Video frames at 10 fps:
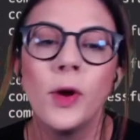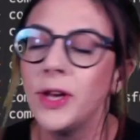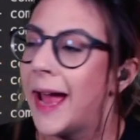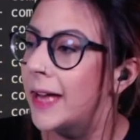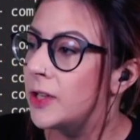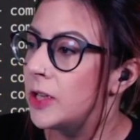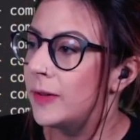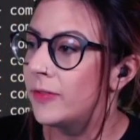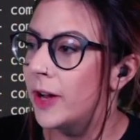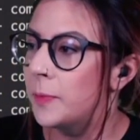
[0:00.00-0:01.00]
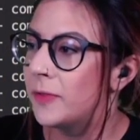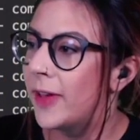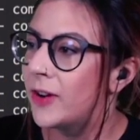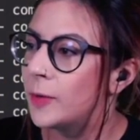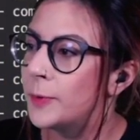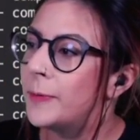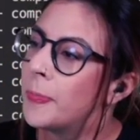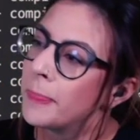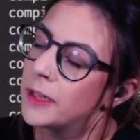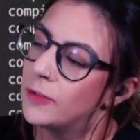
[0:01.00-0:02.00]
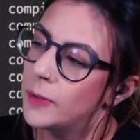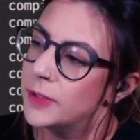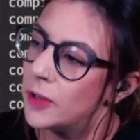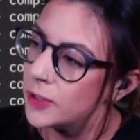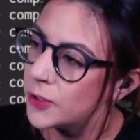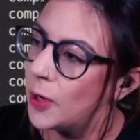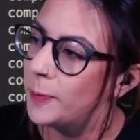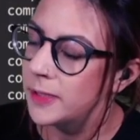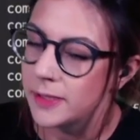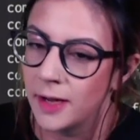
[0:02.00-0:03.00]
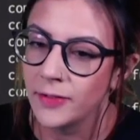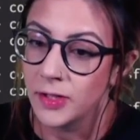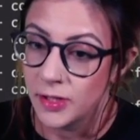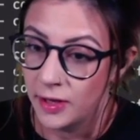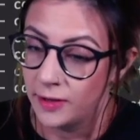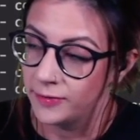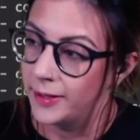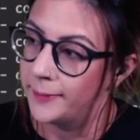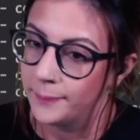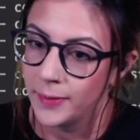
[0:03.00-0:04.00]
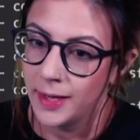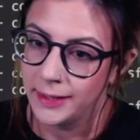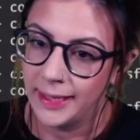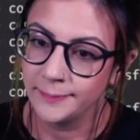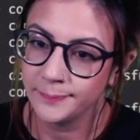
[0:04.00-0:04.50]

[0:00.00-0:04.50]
you add a new environment variable, you've always got to stop and start the server again.